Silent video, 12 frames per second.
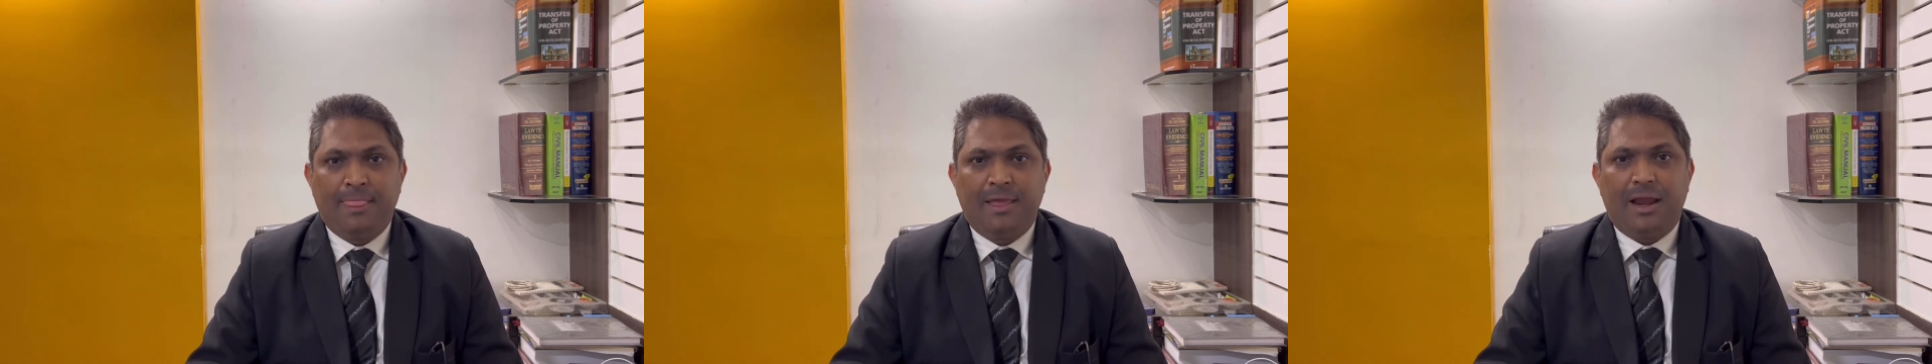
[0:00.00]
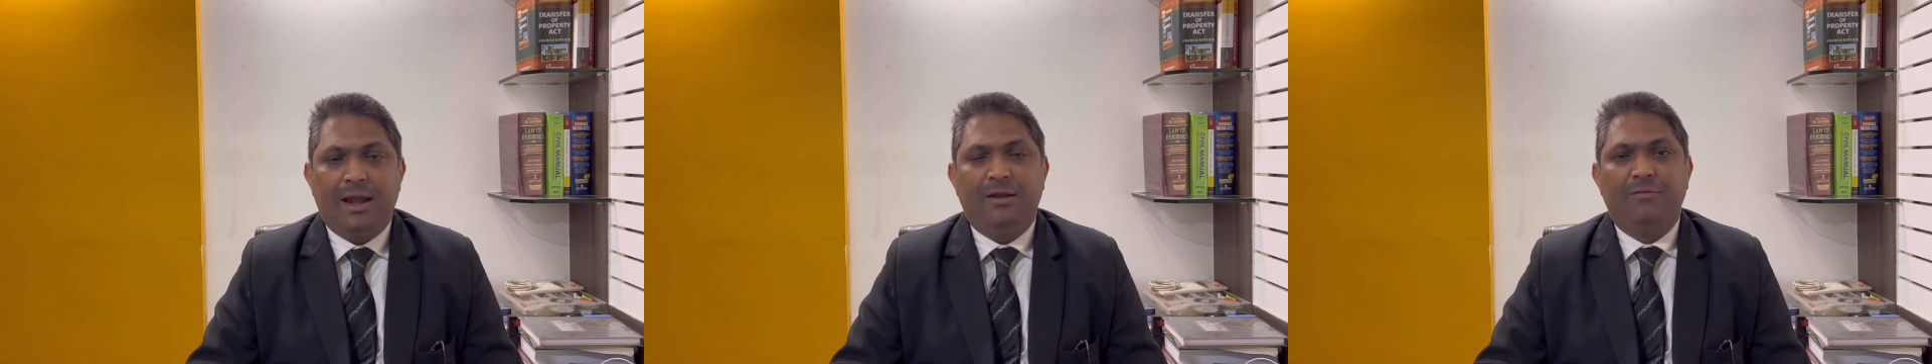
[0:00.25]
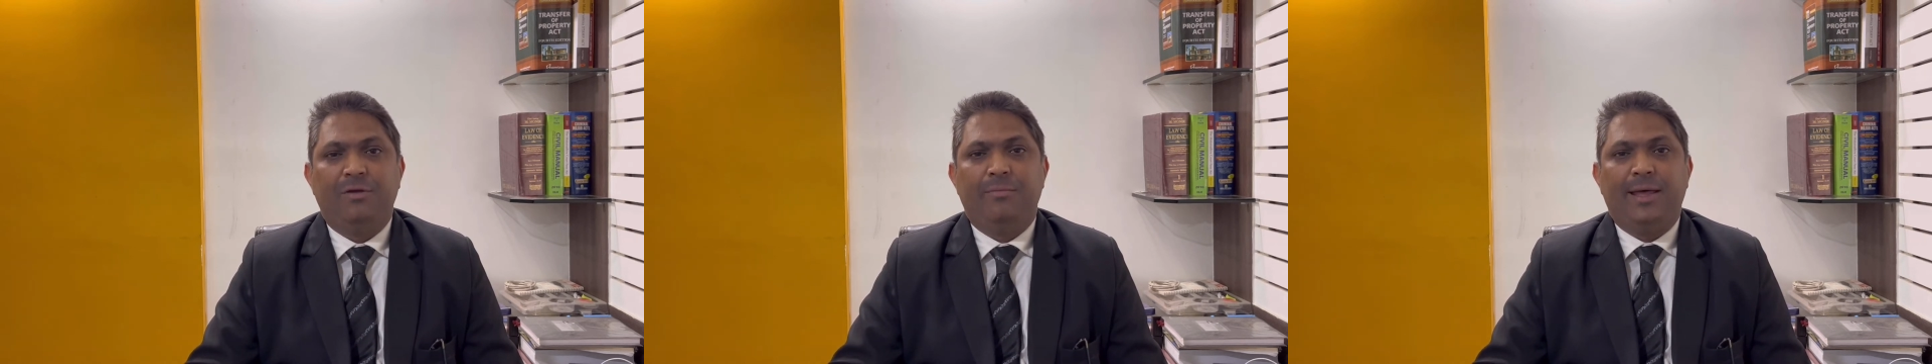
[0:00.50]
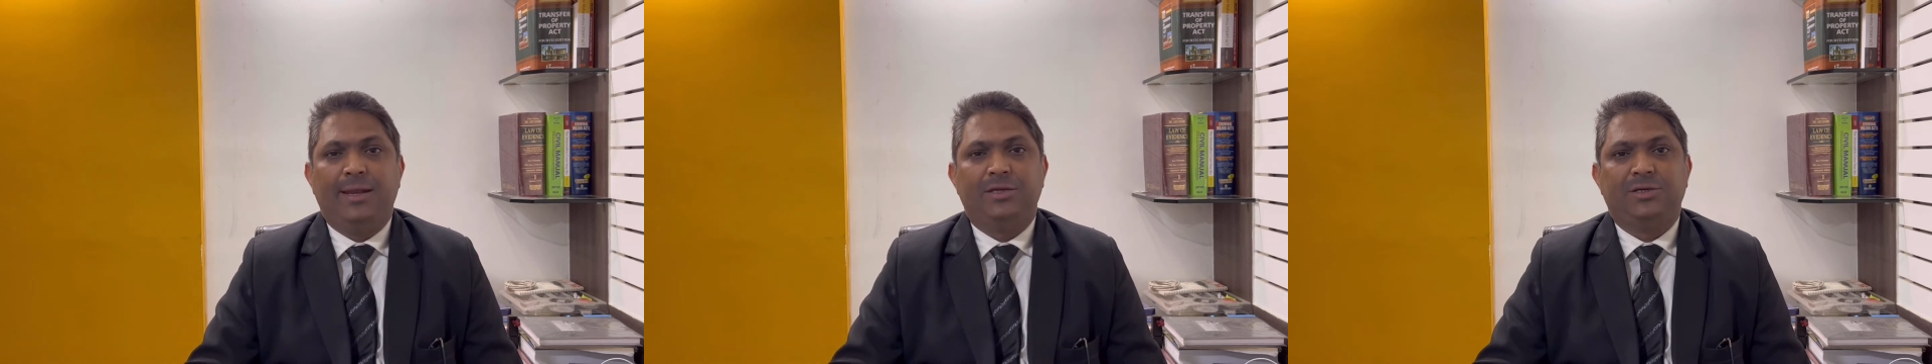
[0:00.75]
And if the
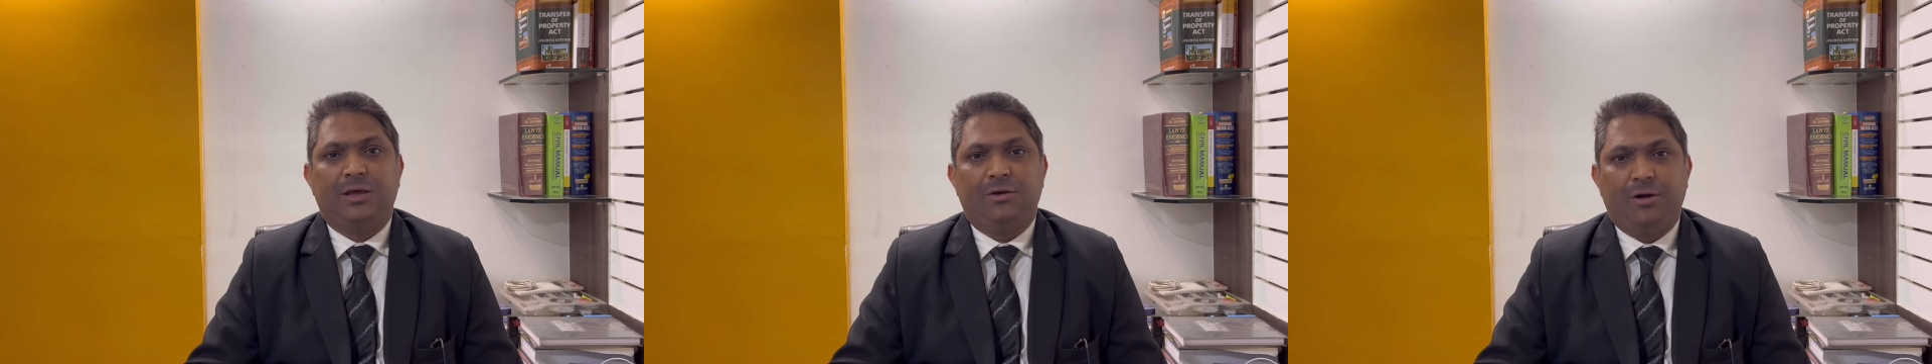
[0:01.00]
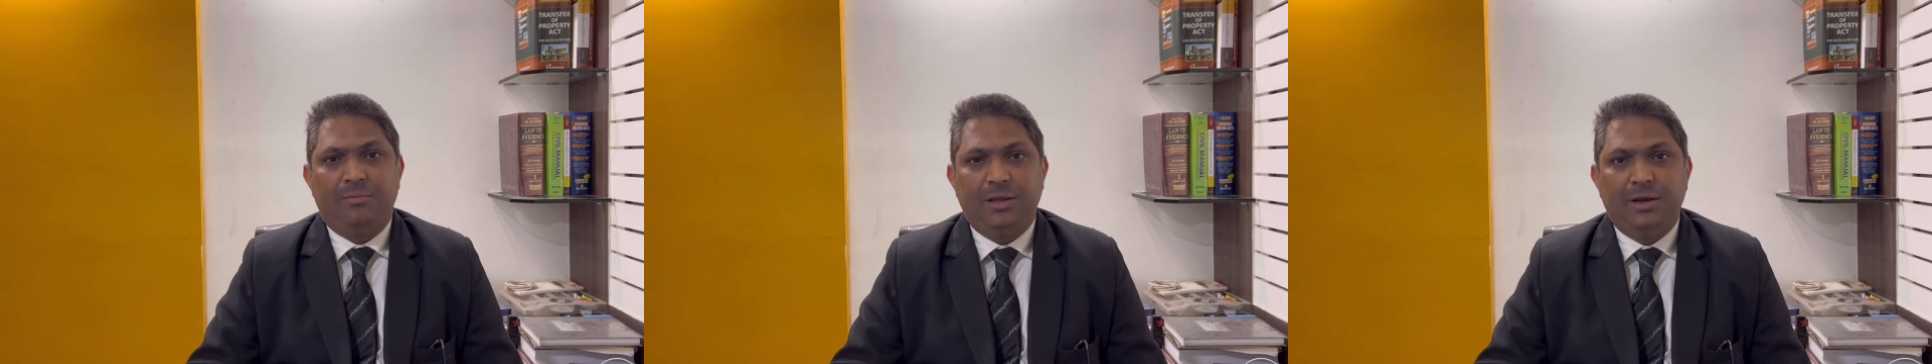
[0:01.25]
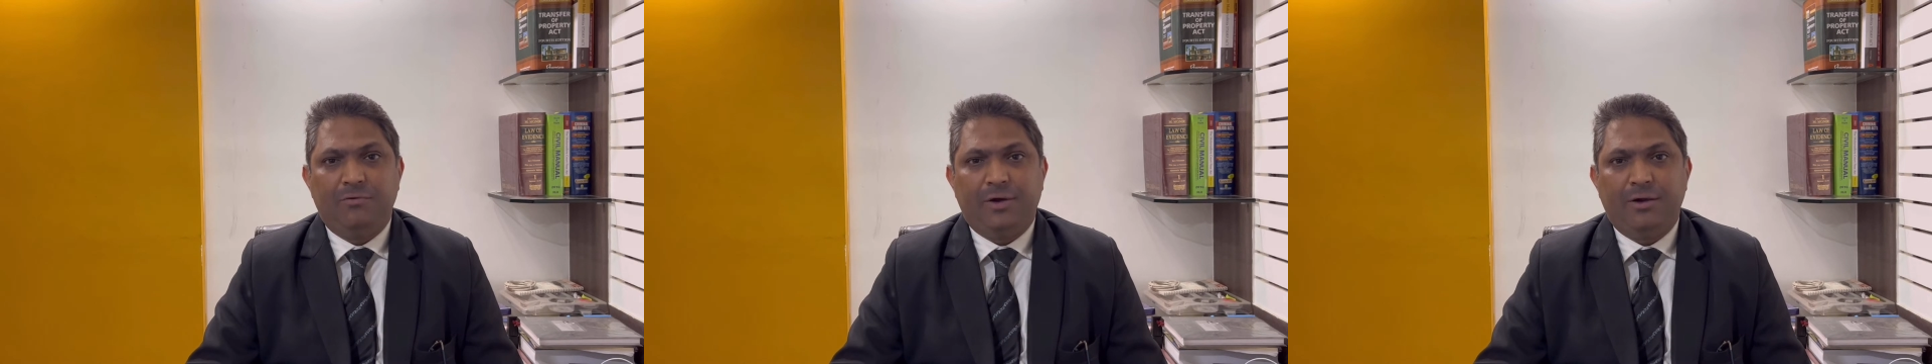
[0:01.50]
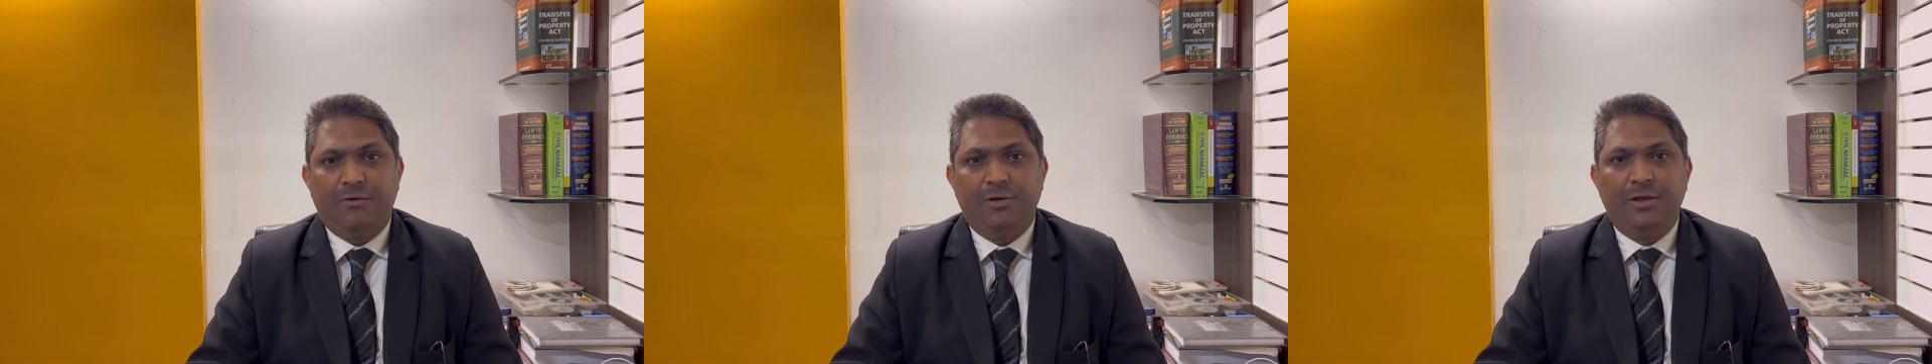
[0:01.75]
marriage cannot be
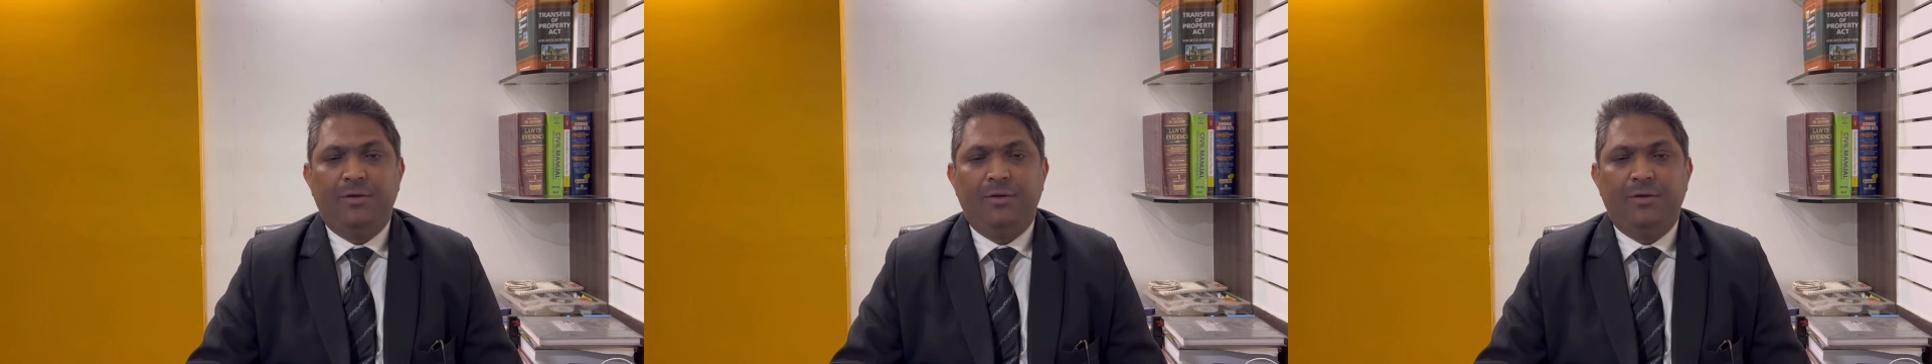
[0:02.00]
revived,